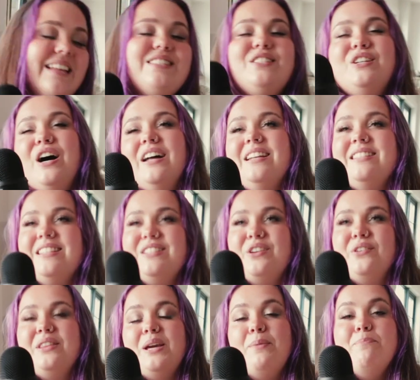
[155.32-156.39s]
It's not
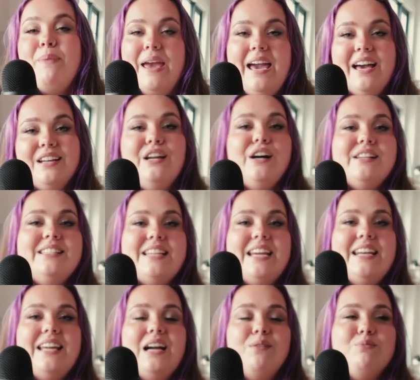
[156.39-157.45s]
necessarily a ban on
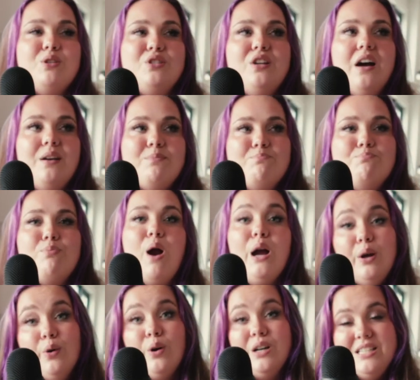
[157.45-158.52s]
dating. I'm just not
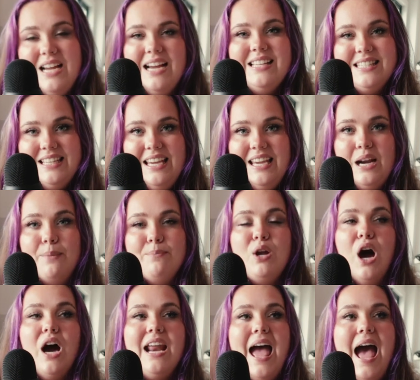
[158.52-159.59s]
prioritizing it. I'm
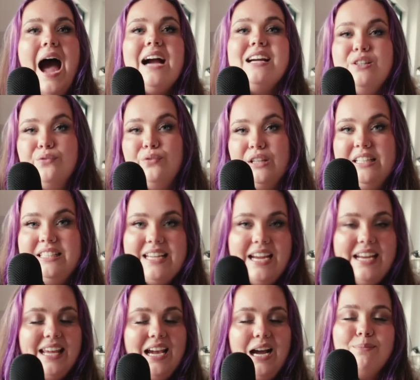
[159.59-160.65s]
not actively
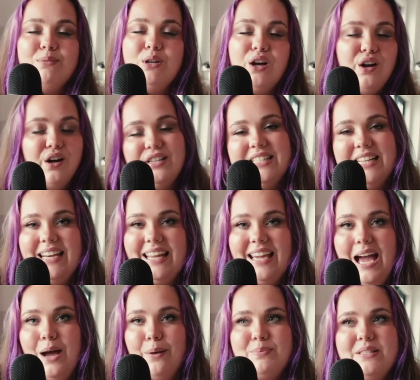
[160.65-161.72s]
dating. I'm not on dating
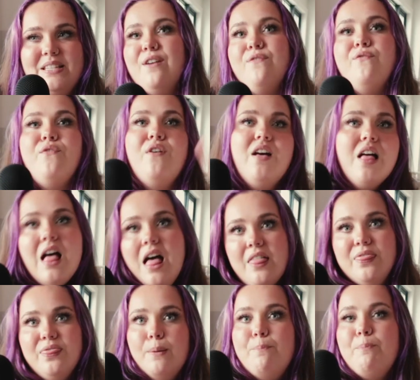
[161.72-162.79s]
apps. If
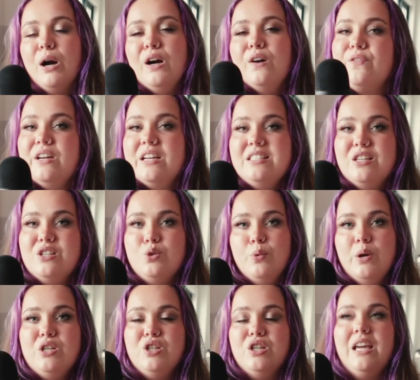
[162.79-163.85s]
the perfect
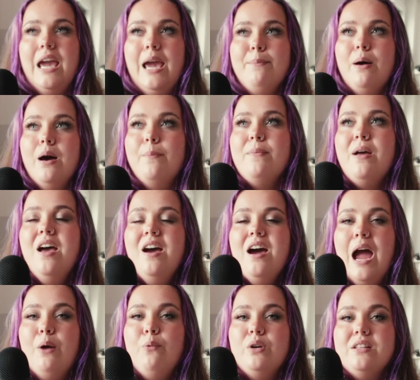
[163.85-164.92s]
situation came up,
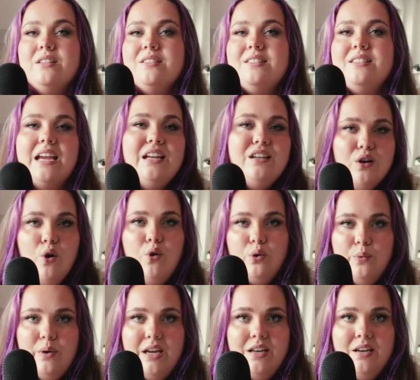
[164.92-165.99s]
I wouldn't say no
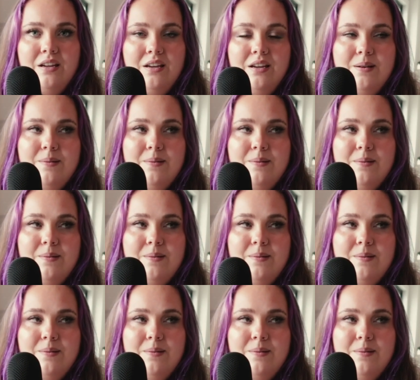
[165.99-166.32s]
to it